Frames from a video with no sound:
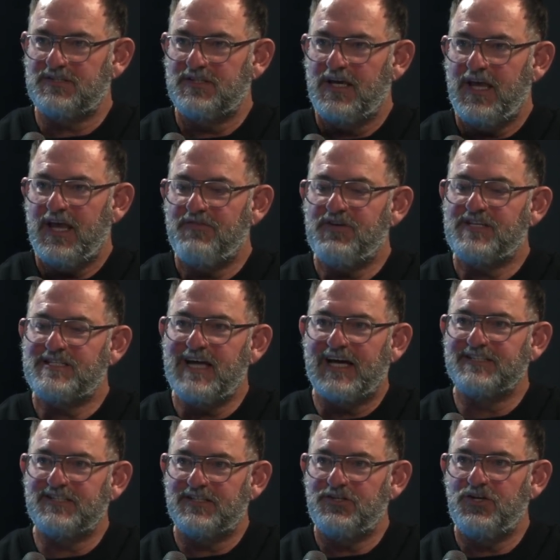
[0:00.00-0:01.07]
Yeah, yeah. If it
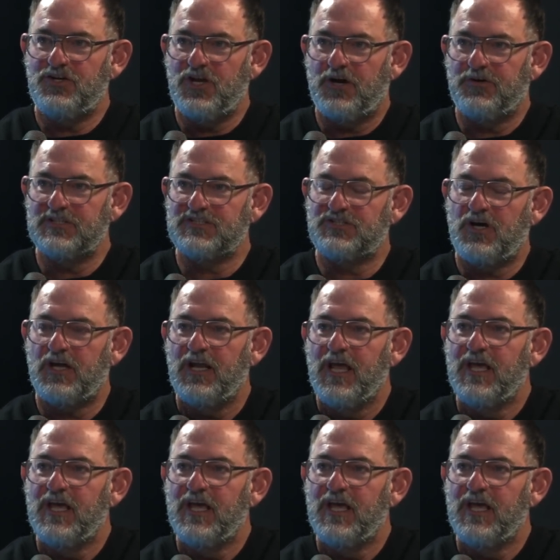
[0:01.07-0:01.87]
doesn't, you know it's not.